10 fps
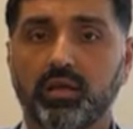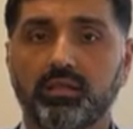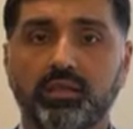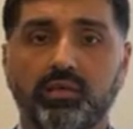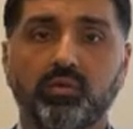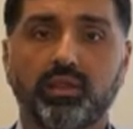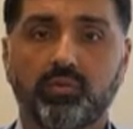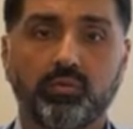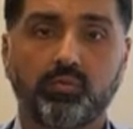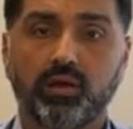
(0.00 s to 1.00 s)
they
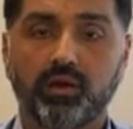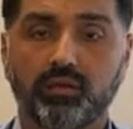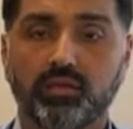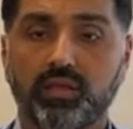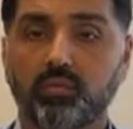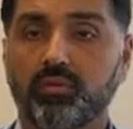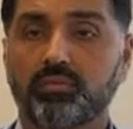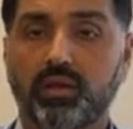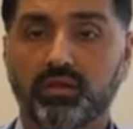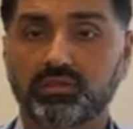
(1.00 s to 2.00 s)
will
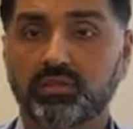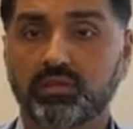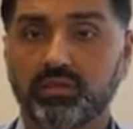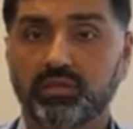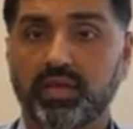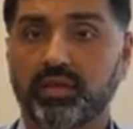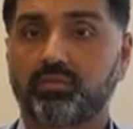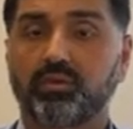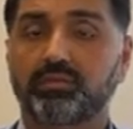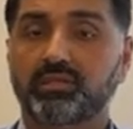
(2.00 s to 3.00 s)
largely
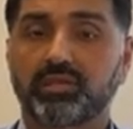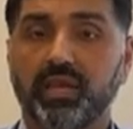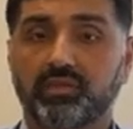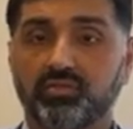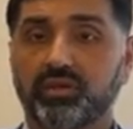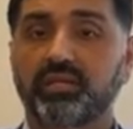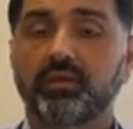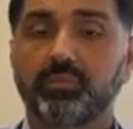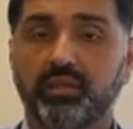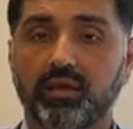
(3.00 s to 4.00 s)
gather up this cancer and
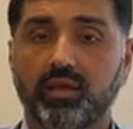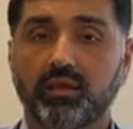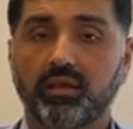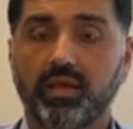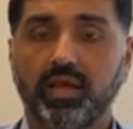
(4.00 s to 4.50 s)
keep it there.